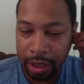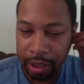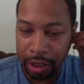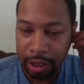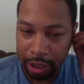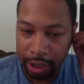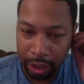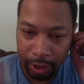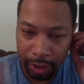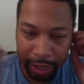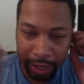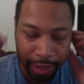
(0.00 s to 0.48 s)

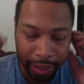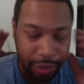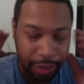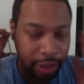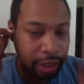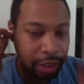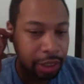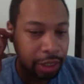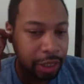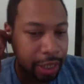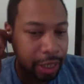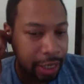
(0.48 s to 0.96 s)
So I
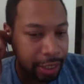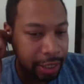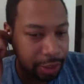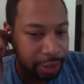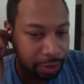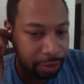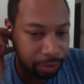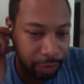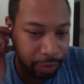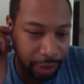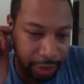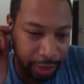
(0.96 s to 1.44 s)
started looking at
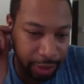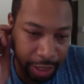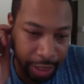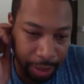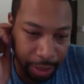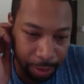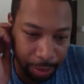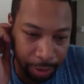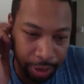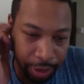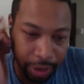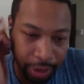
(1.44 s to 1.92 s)
some real
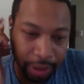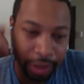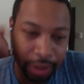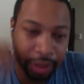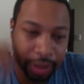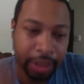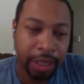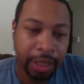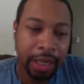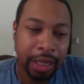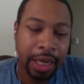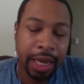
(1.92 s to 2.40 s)
estate
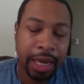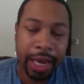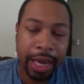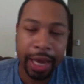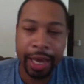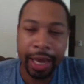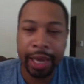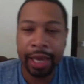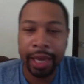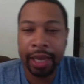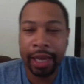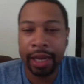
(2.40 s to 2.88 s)
books,
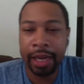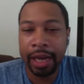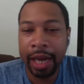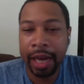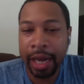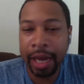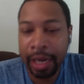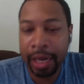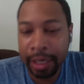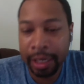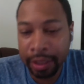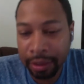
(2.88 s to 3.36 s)
and
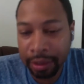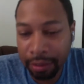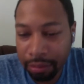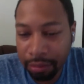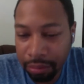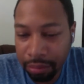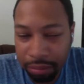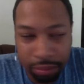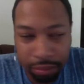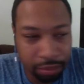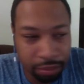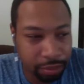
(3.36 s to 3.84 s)
I
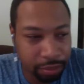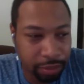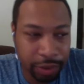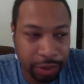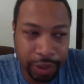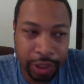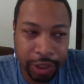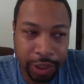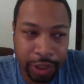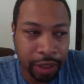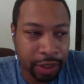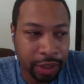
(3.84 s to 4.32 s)

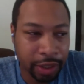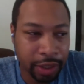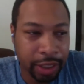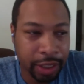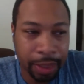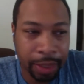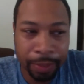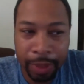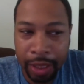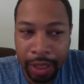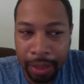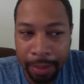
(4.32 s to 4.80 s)
saw
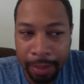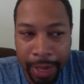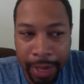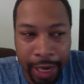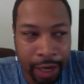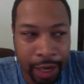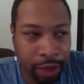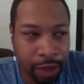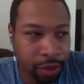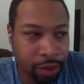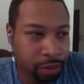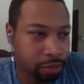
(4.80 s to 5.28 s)
something
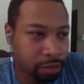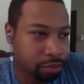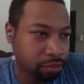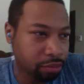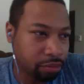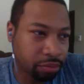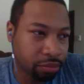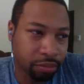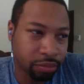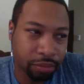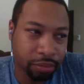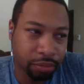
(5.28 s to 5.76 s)
about
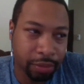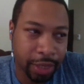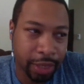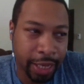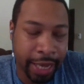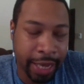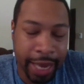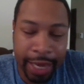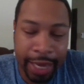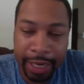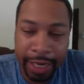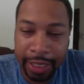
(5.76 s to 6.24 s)

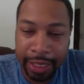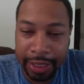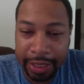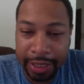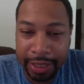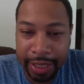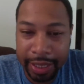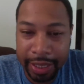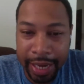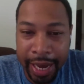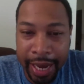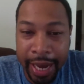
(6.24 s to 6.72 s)
it had at
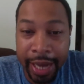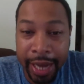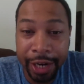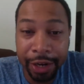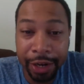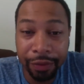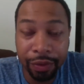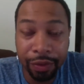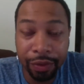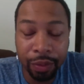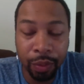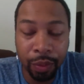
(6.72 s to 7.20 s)
least nine
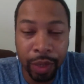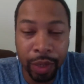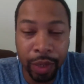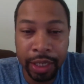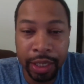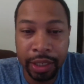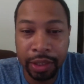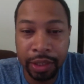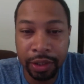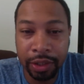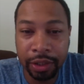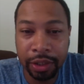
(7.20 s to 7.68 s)
different
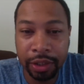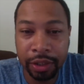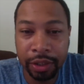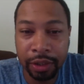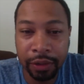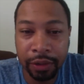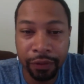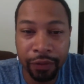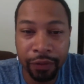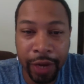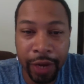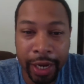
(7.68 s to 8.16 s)
ways
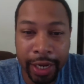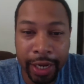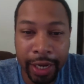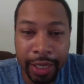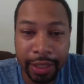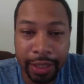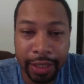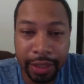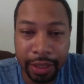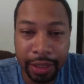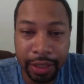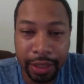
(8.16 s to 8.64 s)
to
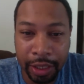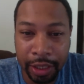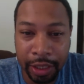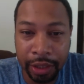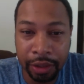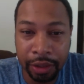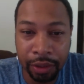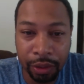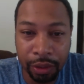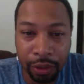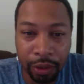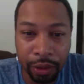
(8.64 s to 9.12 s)
finance a
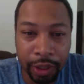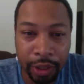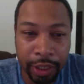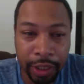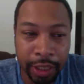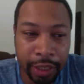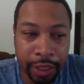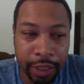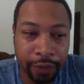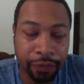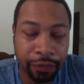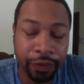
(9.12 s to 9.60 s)
deal or
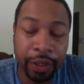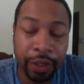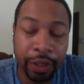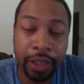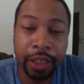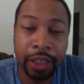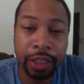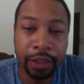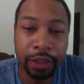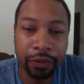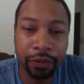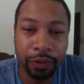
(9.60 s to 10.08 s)
get
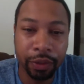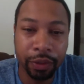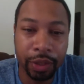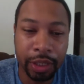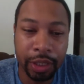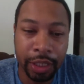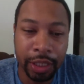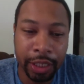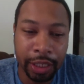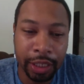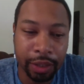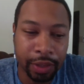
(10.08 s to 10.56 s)
funding for
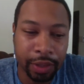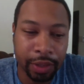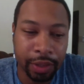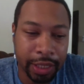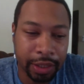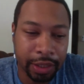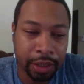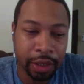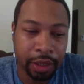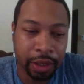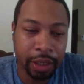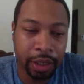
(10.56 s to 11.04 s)
a deal, and I
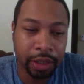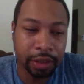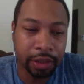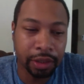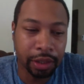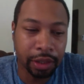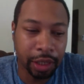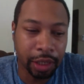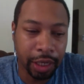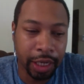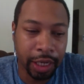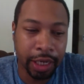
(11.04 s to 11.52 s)
started
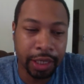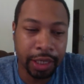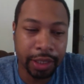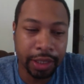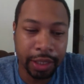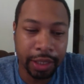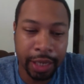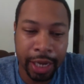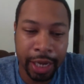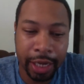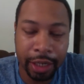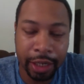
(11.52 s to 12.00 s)
looking
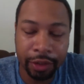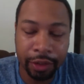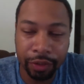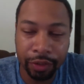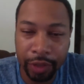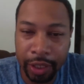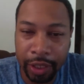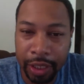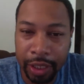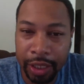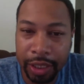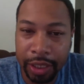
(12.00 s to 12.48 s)
into that and
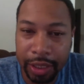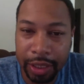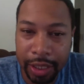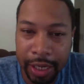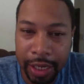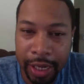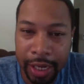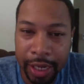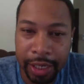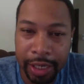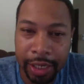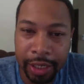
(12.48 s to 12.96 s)
reading into
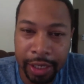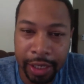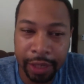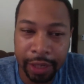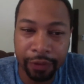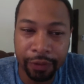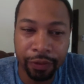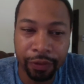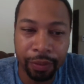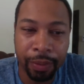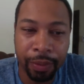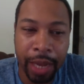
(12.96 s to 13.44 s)
that, and
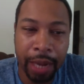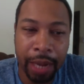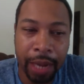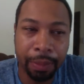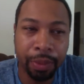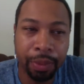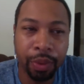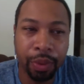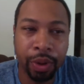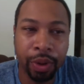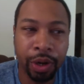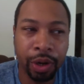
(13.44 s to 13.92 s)
then from that
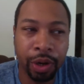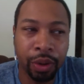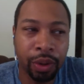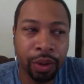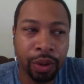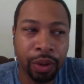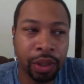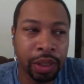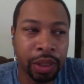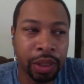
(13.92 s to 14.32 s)
point on,